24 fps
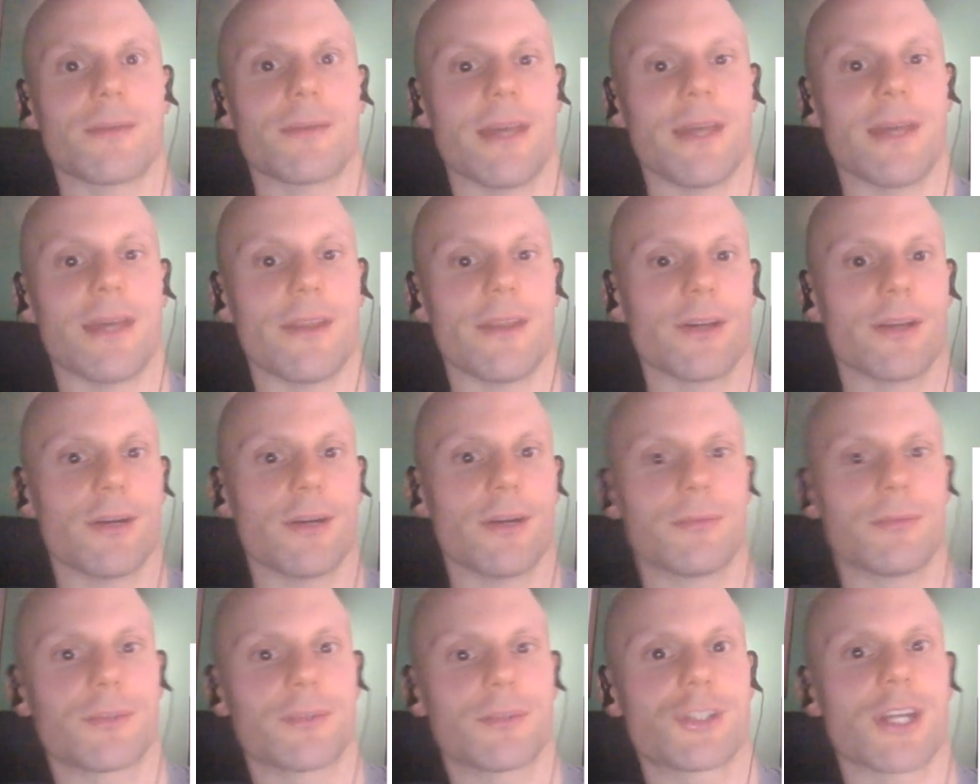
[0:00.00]
there you
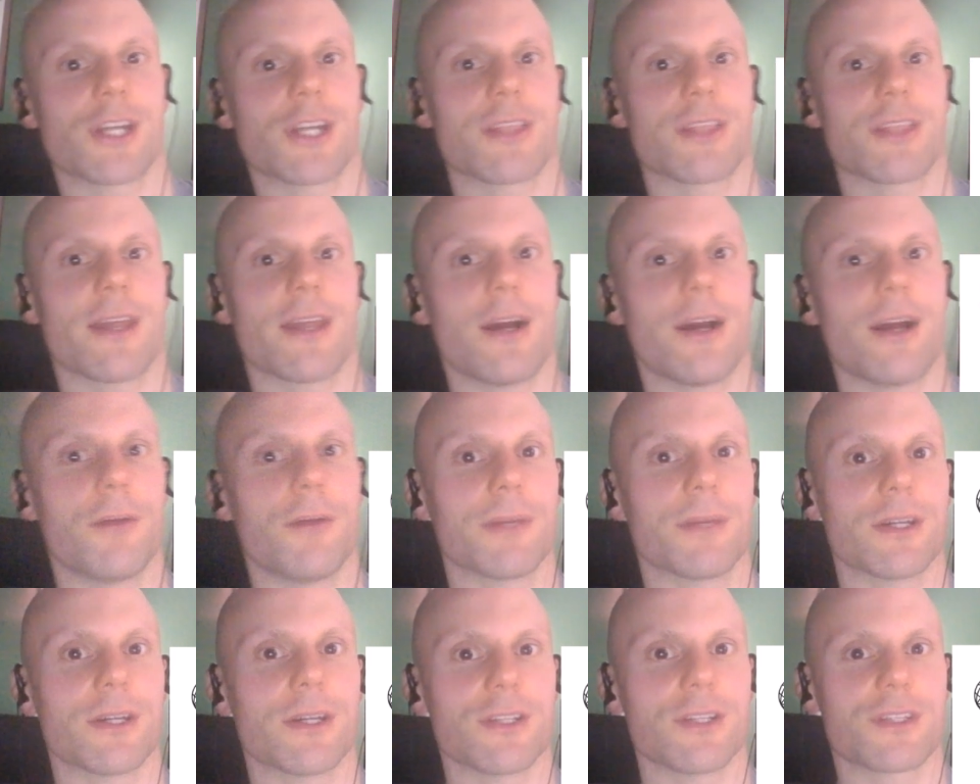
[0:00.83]
go. Check that out
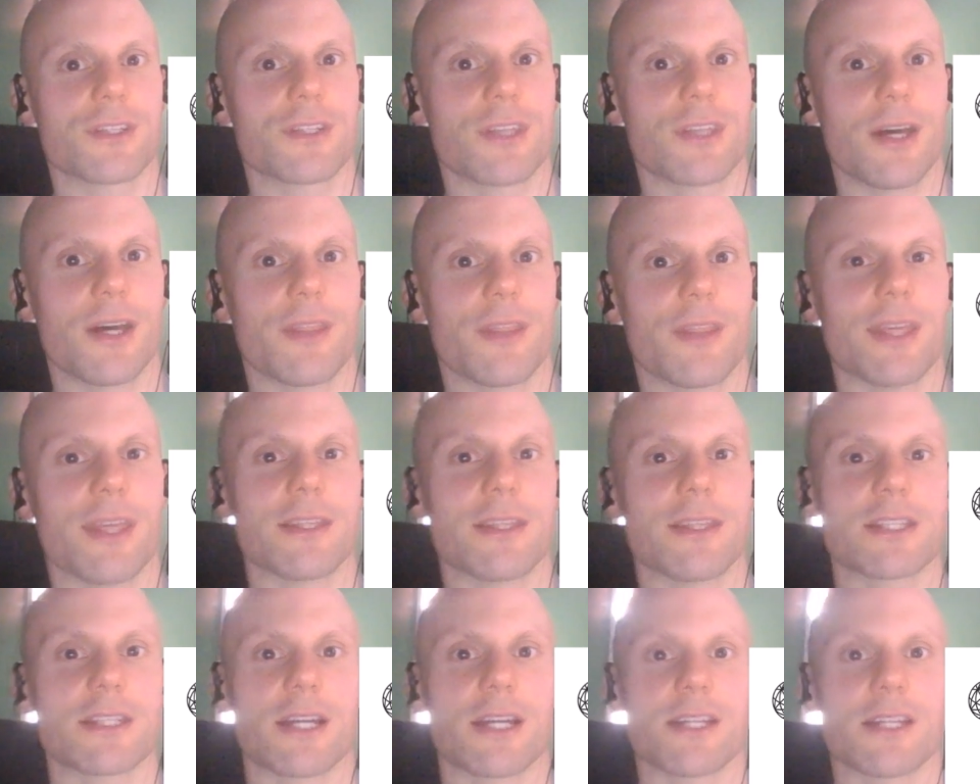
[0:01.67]
because
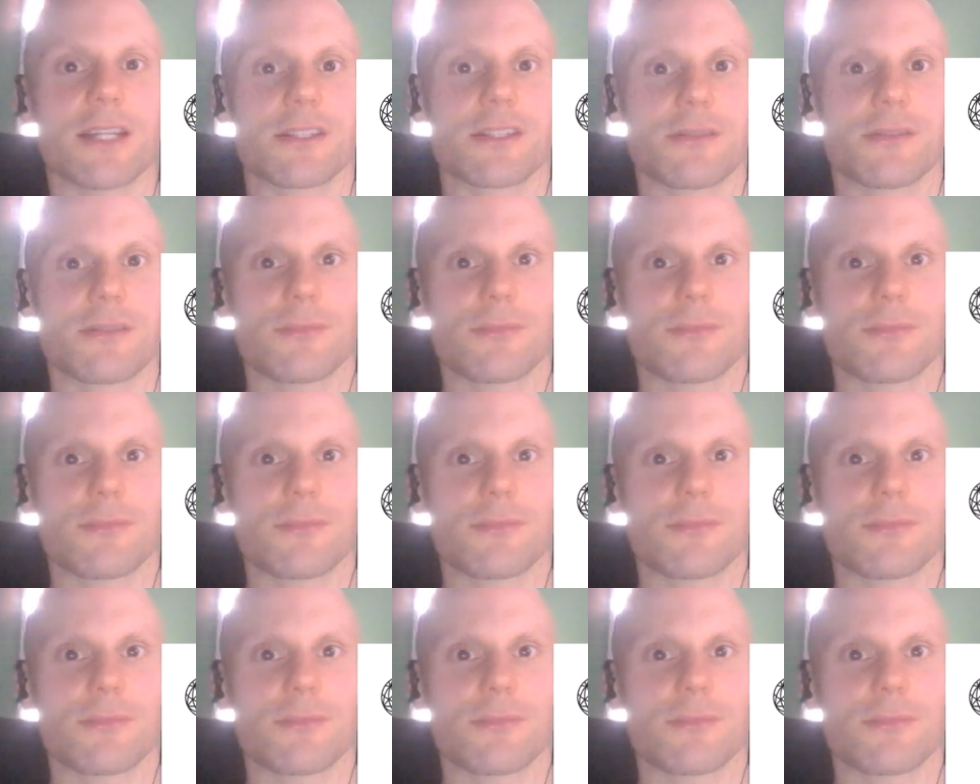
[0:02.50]
these guys